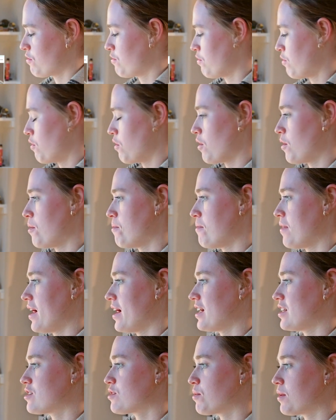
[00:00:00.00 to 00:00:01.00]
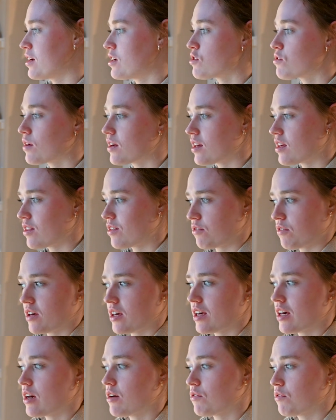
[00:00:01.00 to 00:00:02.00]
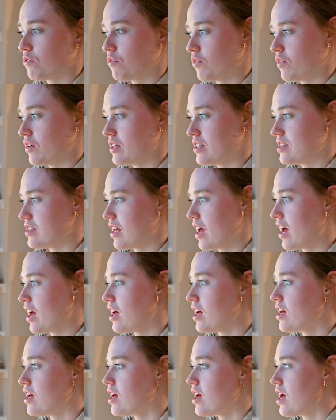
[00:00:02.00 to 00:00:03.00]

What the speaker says: for my 2023 reset,